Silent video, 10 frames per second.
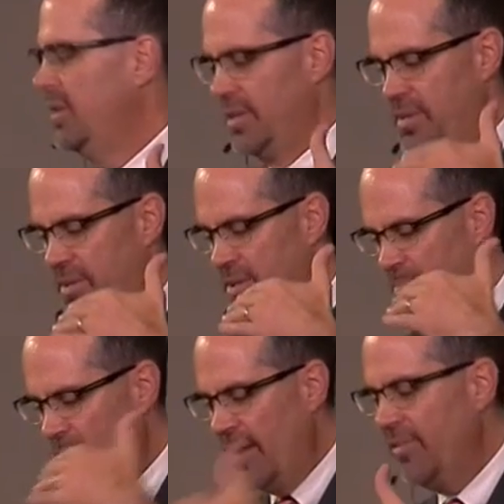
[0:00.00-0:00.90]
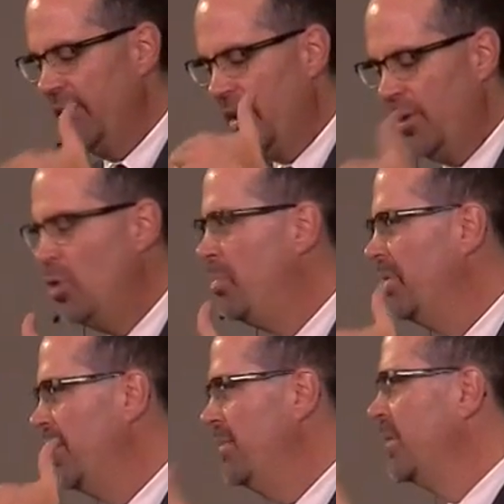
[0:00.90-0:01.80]
this, this blessed hope
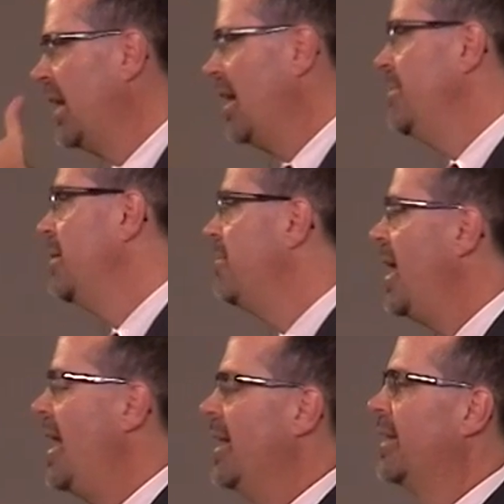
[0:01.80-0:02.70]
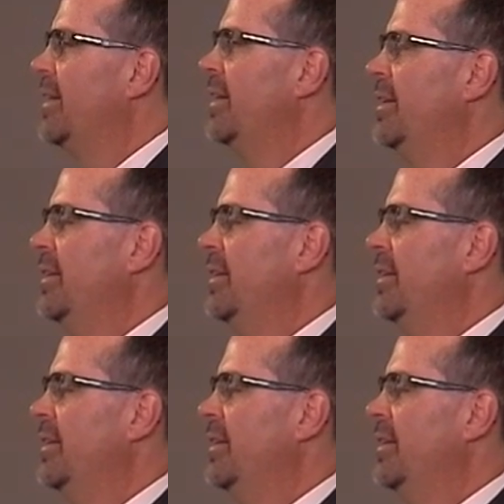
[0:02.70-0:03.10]
of him coming back